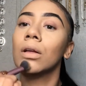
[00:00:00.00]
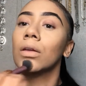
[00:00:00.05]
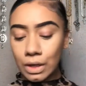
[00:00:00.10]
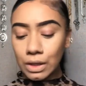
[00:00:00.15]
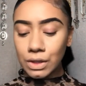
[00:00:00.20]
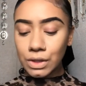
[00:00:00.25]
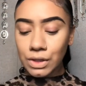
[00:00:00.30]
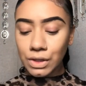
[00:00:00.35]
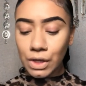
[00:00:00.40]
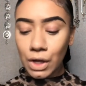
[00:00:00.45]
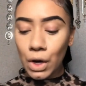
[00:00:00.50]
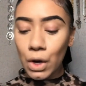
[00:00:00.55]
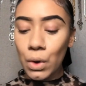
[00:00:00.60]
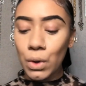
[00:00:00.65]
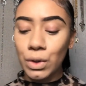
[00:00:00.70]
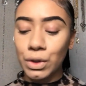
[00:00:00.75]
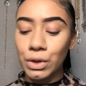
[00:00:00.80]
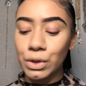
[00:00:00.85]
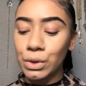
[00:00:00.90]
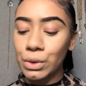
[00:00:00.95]
So
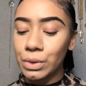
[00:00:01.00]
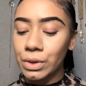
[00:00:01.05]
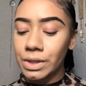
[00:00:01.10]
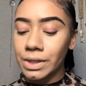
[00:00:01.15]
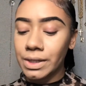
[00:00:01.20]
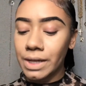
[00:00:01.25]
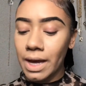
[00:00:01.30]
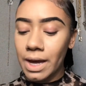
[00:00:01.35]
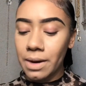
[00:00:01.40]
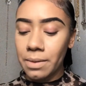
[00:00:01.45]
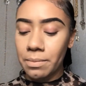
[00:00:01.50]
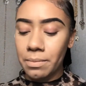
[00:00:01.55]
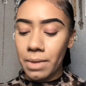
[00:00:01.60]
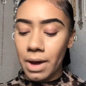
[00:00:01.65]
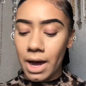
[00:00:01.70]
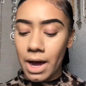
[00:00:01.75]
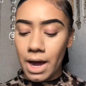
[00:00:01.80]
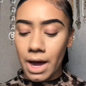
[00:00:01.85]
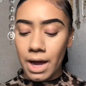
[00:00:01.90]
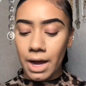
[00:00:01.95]
to set
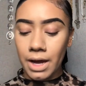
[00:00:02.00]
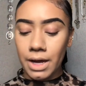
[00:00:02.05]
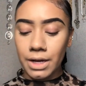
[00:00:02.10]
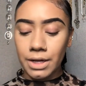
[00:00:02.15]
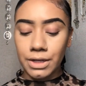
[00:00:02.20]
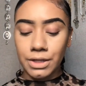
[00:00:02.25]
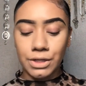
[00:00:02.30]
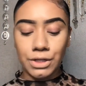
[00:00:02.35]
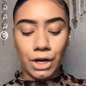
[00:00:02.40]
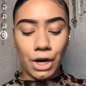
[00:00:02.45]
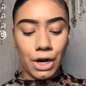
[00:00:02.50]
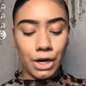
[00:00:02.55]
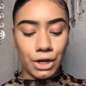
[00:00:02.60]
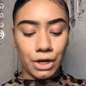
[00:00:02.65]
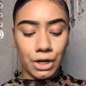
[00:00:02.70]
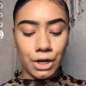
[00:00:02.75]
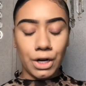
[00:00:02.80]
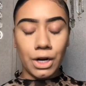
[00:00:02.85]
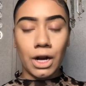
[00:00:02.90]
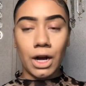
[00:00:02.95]
my
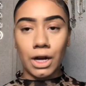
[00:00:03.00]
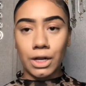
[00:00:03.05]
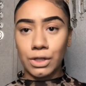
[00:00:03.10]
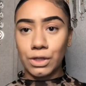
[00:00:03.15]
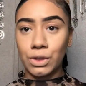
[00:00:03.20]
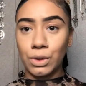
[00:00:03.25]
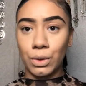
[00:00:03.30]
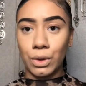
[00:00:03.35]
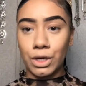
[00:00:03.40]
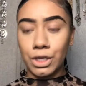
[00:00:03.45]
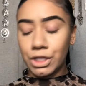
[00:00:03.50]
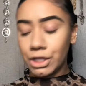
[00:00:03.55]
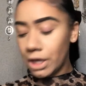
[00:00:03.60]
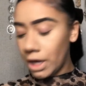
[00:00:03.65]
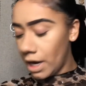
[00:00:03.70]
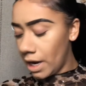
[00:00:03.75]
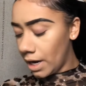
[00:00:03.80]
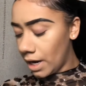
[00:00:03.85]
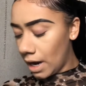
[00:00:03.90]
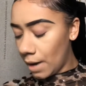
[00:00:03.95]
darker contour
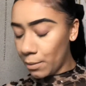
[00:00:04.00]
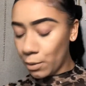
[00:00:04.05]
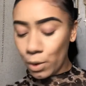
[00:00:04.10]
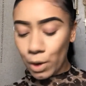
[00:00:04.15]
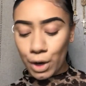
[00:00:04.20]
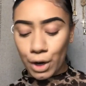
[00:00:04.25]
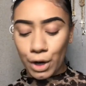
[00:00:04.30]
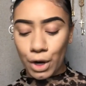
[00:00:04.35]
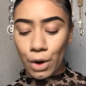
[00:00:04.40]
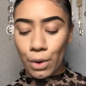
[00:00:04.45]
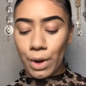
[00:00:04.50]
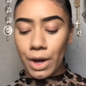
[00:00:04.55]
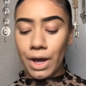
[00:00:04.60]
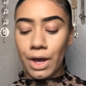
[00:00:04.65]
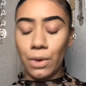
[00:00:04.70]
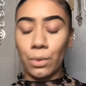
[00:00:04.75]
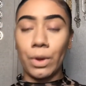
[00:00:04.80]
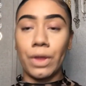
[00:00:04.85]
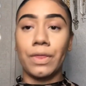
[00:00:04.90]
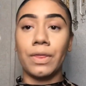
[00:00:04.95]
shade, I'm going to go
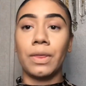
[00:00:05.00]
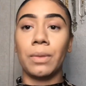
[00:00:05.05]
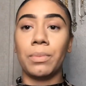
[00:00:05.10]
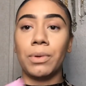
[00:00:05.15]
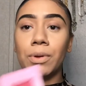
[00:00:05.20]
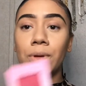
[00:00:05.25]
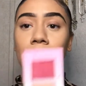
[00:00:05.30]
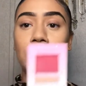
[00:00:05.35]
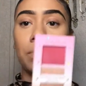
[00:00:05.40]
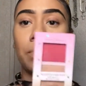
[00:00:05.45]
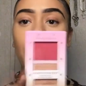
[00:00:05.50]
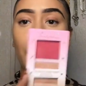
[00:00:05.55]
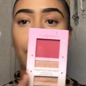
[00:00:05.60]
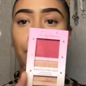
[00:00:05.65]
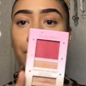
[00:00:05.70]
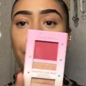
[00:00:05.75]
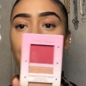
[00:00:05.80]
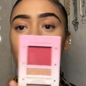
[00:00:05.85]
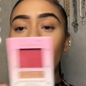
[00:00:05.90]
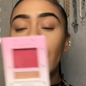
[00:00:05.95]
in with the Beauty
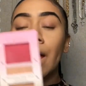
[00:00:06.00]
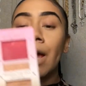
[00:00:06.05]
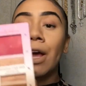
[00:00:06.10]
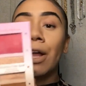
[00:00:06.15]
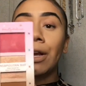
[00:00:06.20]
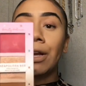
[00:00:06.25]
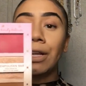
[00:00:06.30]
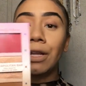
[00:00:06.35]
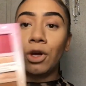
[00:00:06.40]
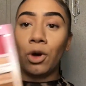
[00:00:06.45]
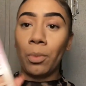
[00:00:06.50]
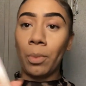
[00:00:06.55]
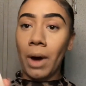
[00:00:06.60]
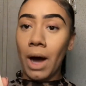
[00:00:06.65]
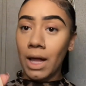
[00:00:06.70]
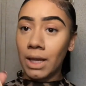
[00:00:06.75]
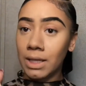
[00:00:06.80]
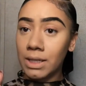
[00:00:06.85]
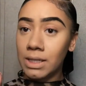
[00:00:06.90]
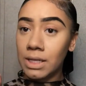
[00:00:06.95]
Bakerie
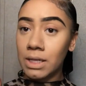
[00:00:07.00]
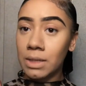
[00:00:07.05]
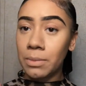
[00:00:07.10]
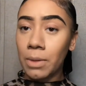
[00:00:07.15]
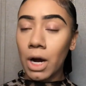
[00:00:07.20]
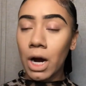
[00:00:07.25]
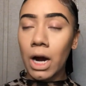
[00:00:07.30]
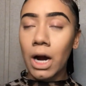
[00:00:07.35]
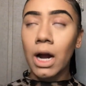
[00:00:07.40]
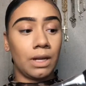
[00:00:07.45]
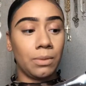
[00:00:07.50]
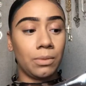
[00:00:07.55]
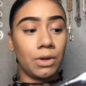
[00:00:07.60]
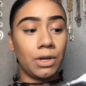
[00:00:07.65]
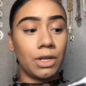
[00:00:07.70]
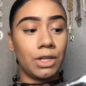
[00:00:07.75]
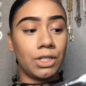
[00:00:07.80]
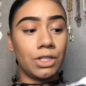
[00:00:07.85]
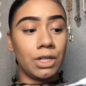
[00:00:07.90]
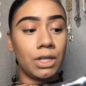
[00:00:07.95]
Neapolitan bar. I'm going
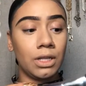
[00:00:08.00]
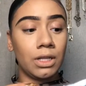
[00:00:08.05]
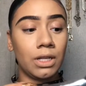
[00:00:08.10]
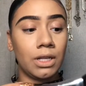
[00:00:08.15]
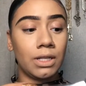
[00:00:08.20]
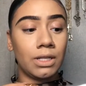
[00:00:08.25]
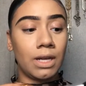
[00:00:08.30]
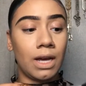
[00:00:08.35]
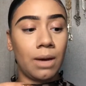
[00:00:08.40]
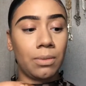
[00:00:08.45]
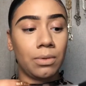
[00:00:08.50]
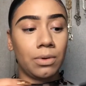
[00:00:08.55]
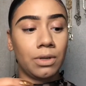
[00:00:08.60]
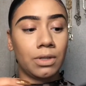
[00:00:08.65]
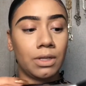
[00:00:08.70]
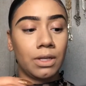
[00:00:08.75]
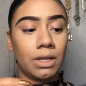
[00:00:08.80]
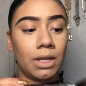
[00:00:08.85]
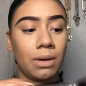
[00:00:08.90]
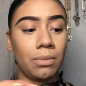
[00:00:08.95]
to gently dabble
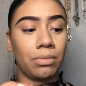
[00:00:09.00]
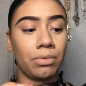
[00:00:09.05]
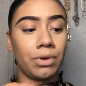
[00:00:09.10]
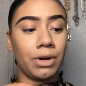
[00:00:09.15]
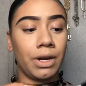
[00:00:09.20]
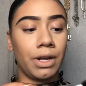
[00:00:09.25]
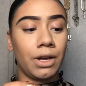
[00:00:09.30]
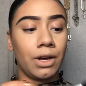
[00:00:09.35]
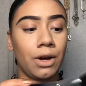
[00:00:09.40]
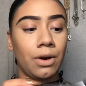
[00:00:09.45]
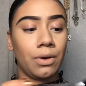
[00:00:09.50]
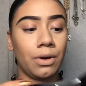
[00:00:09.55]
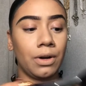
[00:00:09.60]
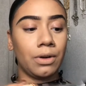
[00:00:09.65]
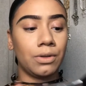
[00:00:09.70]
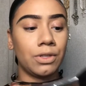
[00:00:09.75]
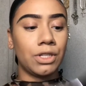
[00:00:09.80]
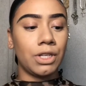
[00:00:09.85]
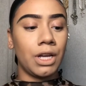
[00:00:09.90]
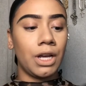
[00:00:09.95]
into that pretty
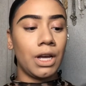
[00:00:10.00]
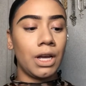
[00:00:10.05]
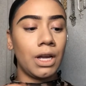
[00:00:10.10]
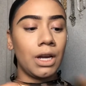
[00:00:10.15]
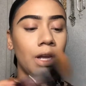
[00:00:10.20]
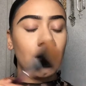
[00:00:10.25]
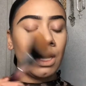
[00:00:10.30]
cocoa shade.